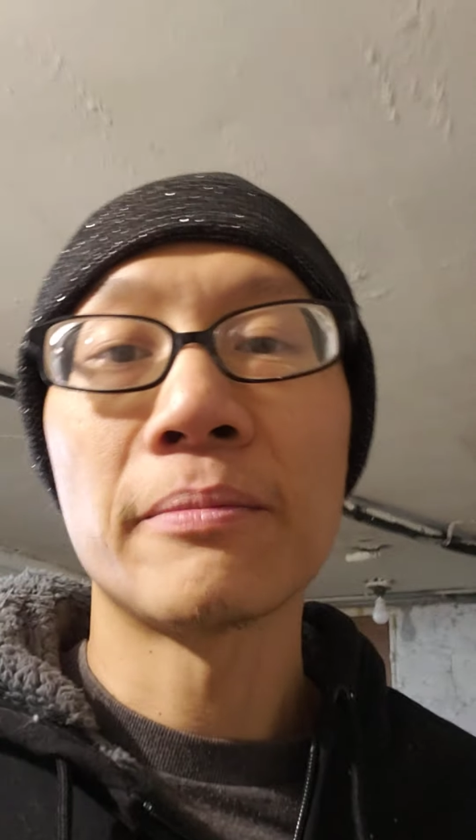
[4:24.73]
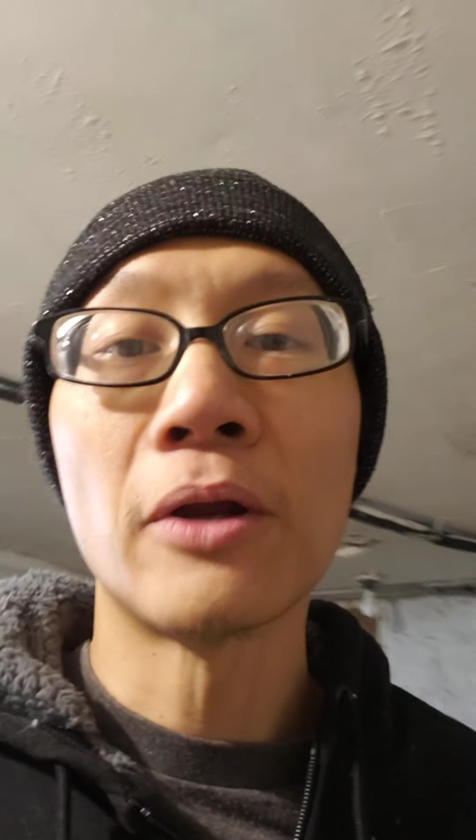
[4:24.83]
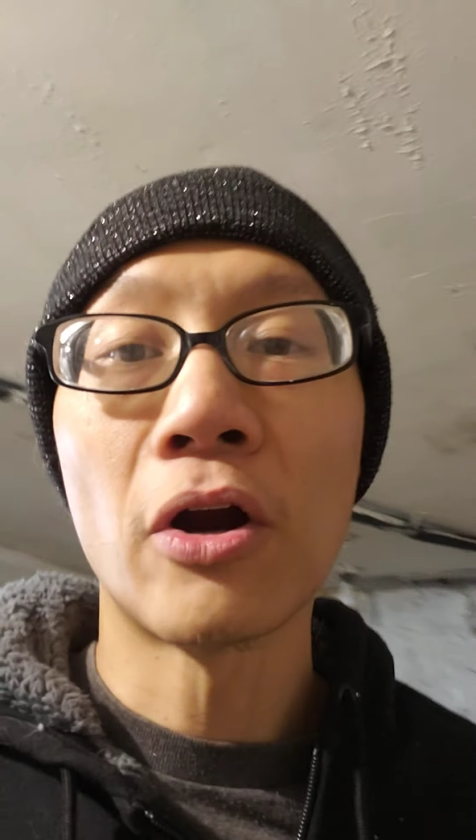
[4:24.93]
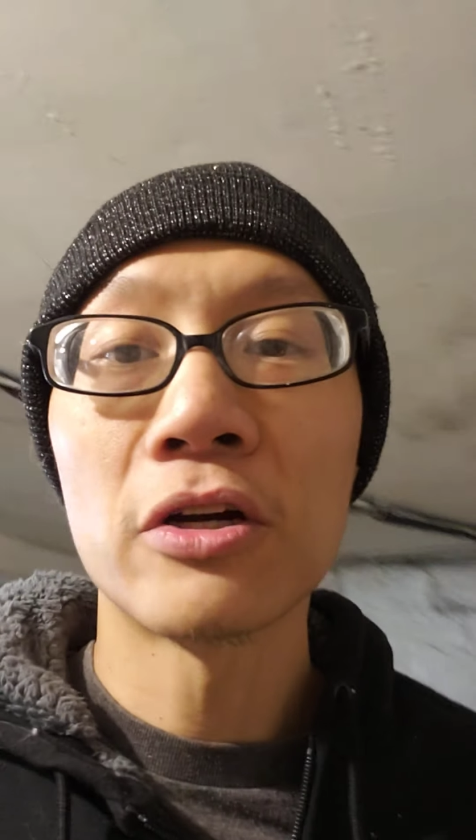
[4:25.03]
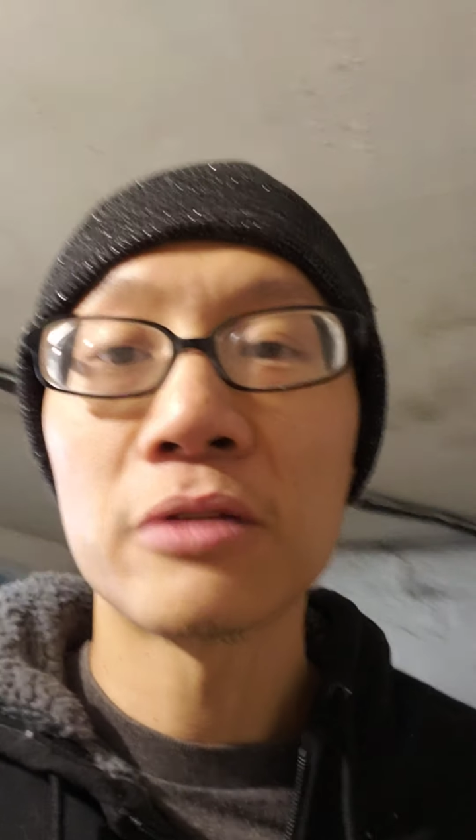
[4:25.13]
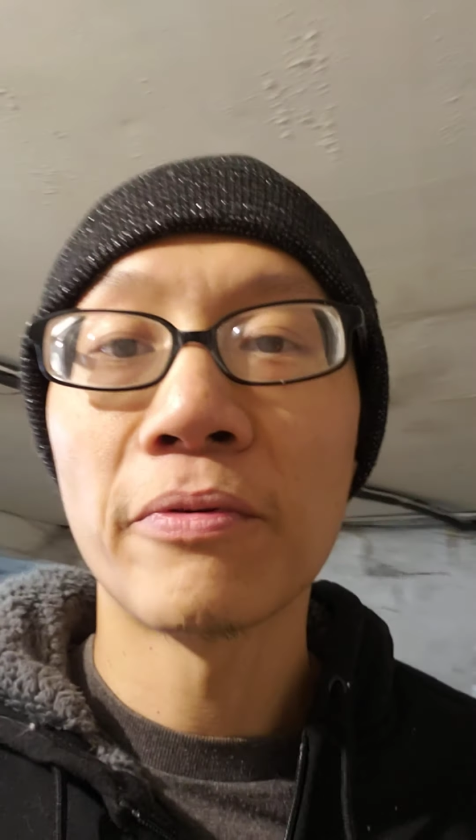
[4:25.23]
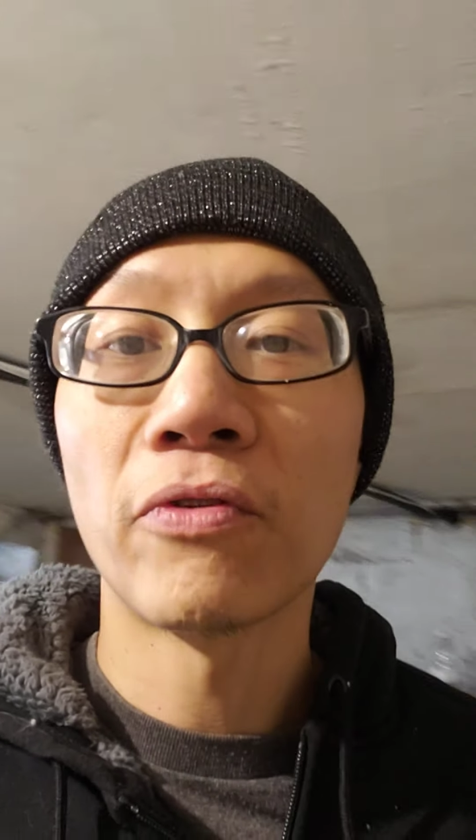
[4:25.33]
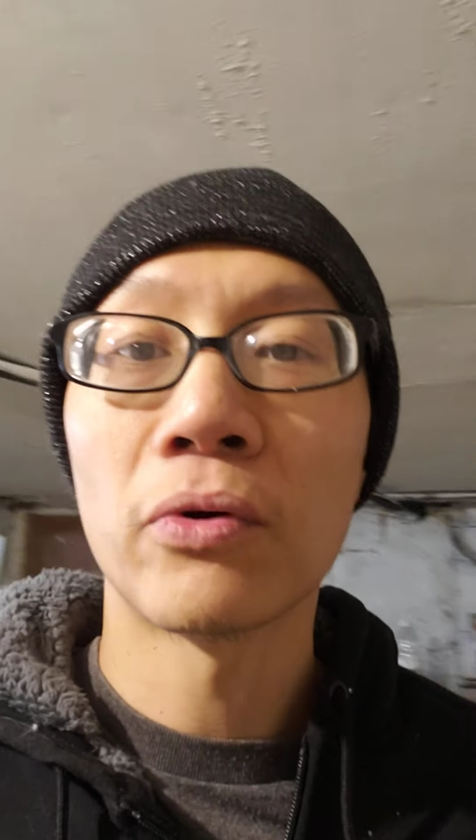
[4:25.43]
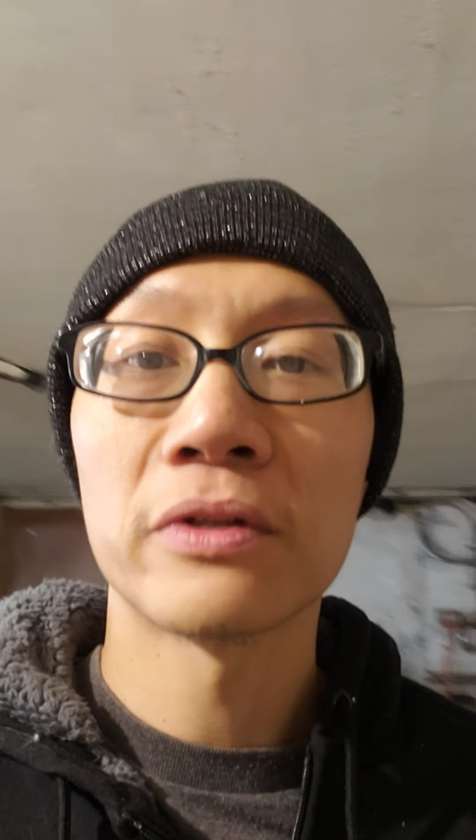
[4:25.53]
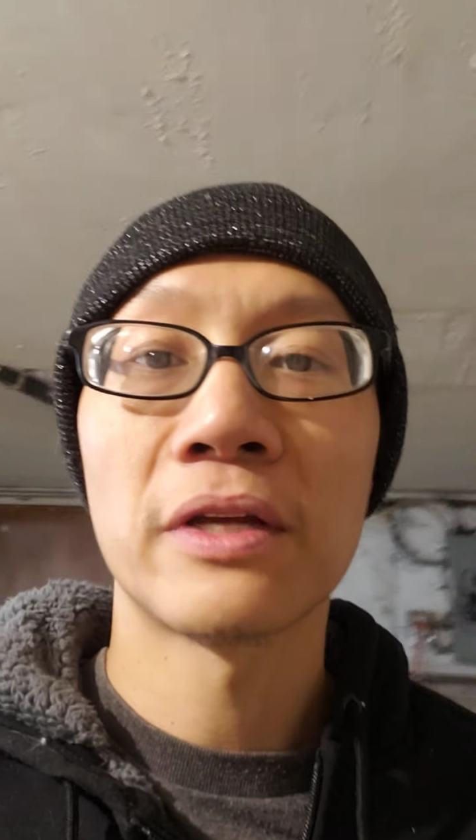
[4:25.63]
Menards
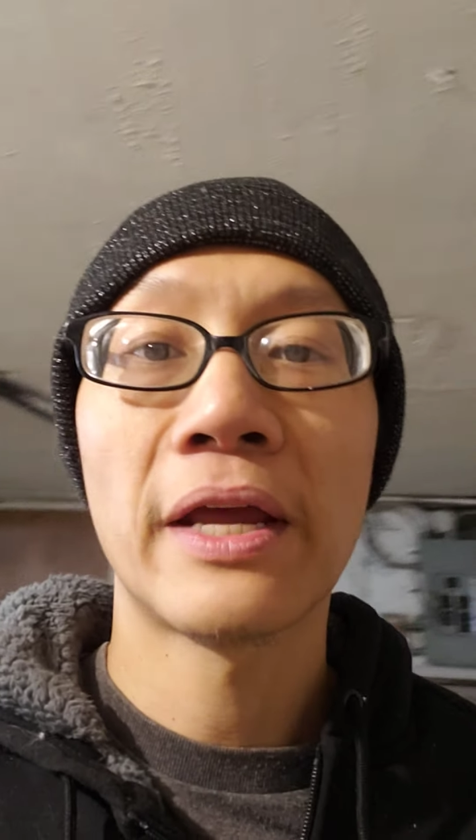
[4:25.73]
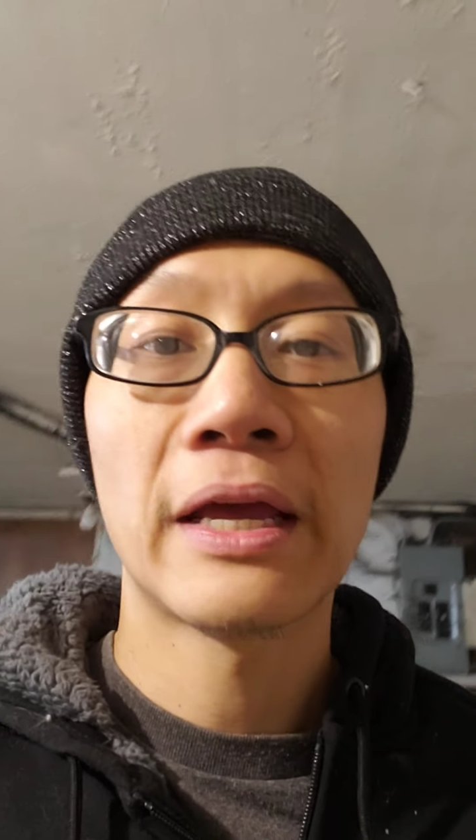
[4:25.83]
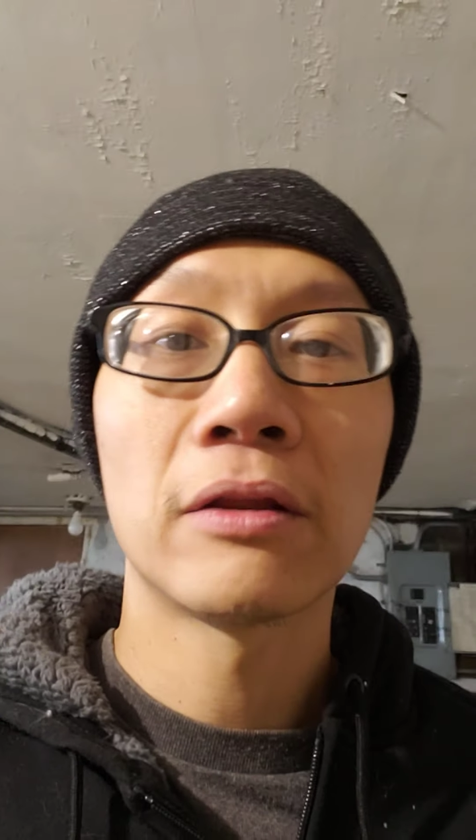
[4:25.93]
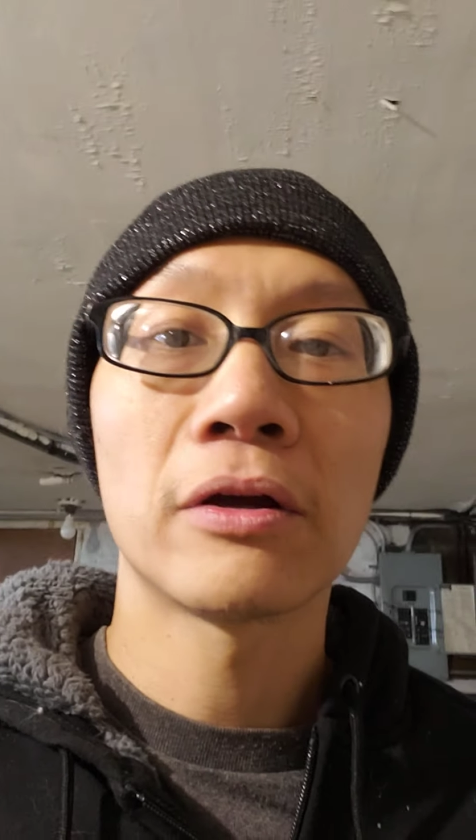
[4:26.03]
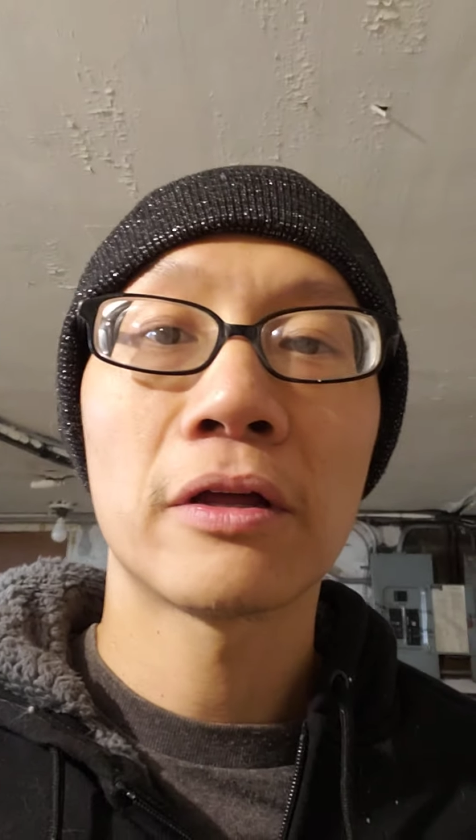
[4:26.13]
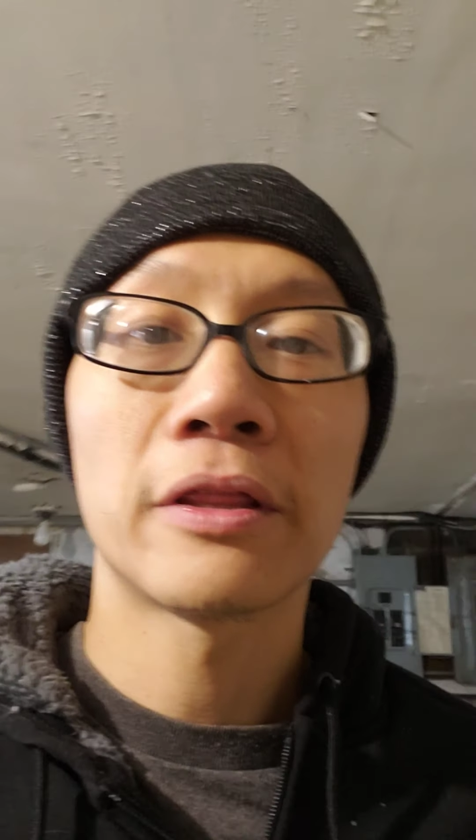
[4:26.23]
before and said, hey, look,